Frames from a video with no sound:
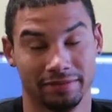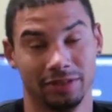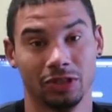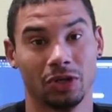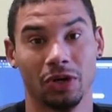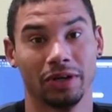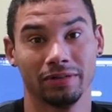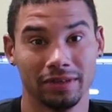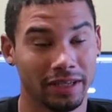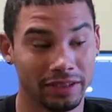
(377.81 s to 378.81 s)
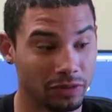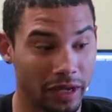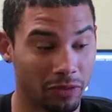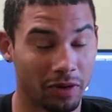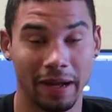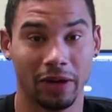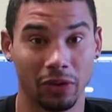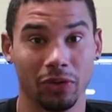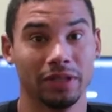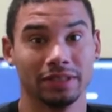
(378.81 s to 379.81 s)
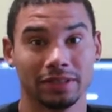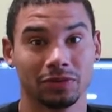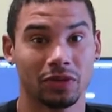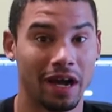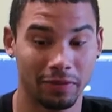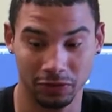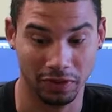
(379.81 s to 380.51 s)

see the car. He's like one of my earliest subscribers,